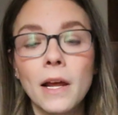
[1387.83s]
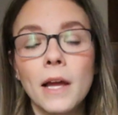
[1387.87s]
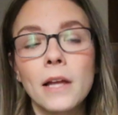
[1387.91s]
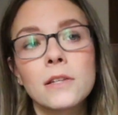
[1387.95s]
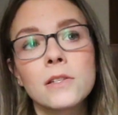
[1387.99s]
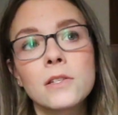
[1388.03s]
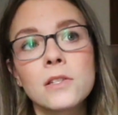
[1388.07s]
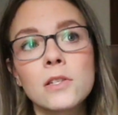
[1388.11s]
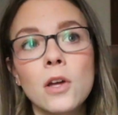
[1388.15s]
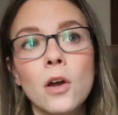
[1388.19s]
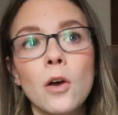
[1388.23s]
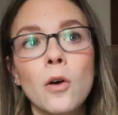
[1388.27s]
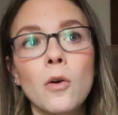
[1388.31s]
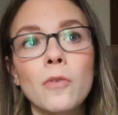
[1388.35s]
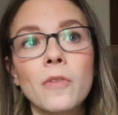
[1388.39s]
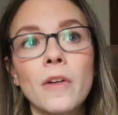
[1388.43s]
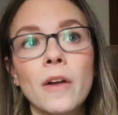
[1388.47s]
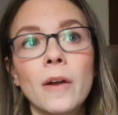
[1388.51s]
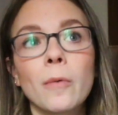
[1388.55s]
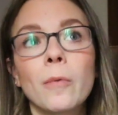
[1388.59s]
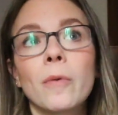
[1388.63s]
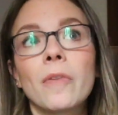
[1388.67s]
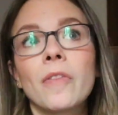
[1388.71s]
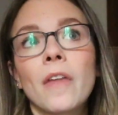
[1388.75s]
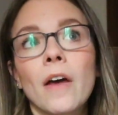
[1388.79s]
And so
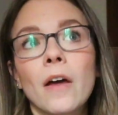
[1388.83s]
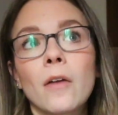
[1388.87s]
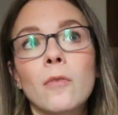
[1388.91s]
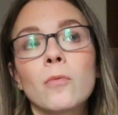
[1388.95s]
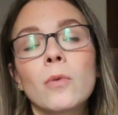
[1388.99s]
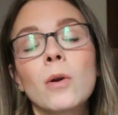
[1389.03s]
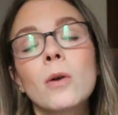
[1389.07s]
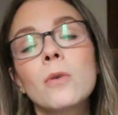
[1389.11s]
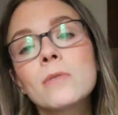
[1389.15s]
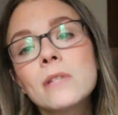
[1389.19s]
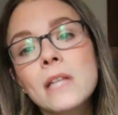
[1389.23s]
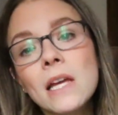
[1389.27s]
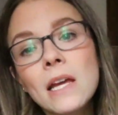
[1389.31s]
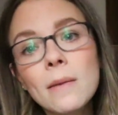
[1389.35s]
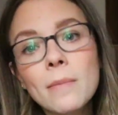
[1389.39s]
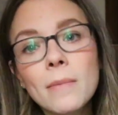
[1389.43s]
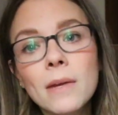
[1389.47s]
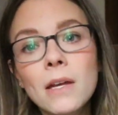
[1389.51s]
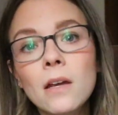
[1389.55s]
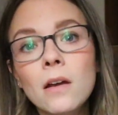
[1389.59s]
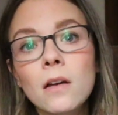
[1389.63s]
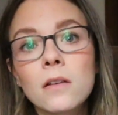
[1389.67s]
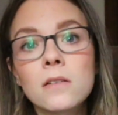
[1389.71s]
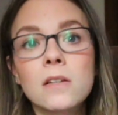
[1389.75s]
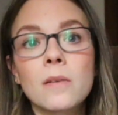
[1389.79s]
they would then rotate
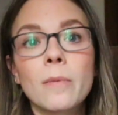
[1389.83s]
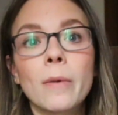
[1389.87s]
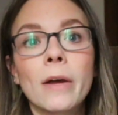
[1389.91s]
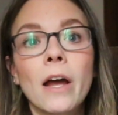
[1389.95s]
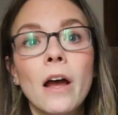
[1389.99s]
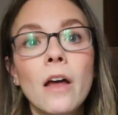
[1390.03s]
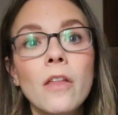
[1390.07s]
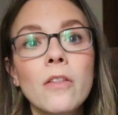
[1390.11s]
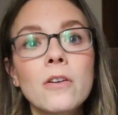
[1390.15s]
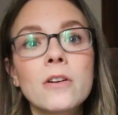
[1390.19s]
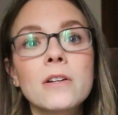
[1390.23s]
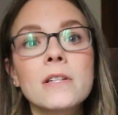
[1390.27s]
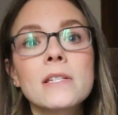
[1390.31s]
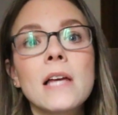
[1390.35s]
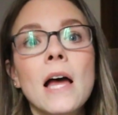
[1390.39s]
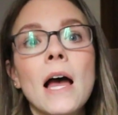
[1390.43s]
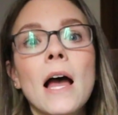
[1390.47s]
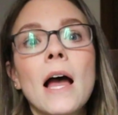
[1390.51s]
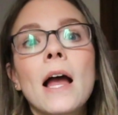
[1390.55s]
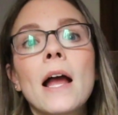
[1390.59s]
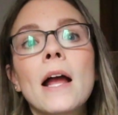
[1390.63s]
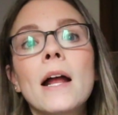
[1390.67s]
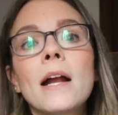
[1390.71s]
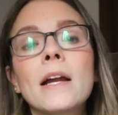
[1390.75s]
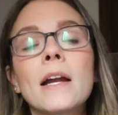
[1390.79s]
me onto my other
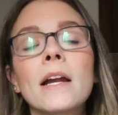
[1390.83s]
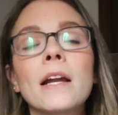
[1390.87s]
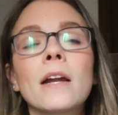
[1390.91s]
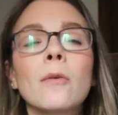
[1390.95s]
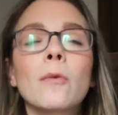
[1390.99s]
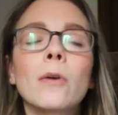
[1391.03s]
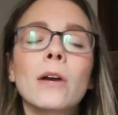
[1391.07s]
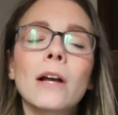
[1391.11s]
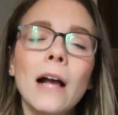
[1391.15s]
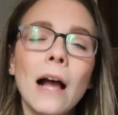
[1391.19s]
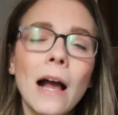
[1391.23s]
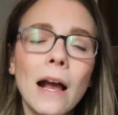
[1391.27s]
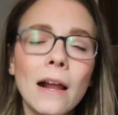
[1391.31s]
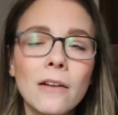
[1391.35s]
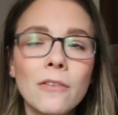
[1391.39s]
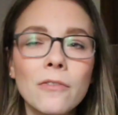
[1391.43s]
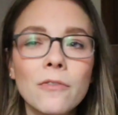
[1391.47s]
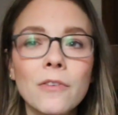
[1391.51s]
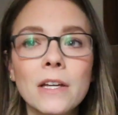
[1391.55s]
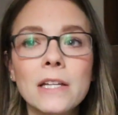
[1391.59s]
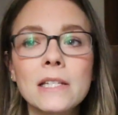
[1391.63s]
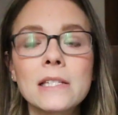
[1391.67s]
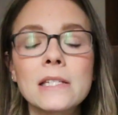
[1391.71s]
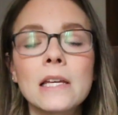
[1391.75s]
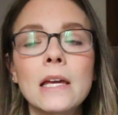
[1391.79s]
side and it would kind of
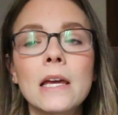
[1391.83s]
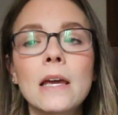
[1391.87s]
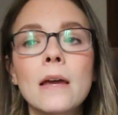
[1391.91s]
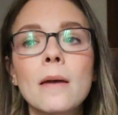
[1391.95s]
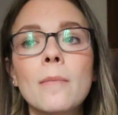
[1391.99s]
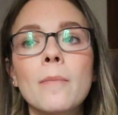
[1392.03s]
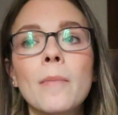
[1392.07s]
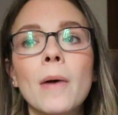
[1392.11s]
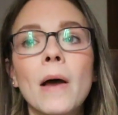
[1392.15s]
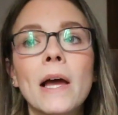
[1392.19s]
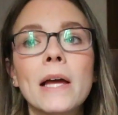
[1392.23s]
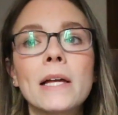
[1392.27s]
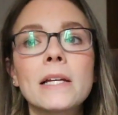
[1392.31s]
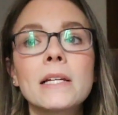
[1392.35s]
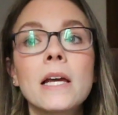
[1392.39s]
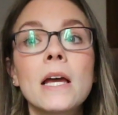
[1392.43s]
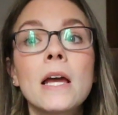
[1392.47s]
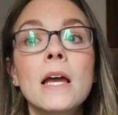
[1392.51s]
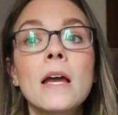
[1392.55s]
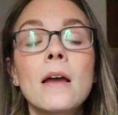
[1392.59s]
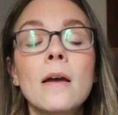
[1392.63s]
fix it, but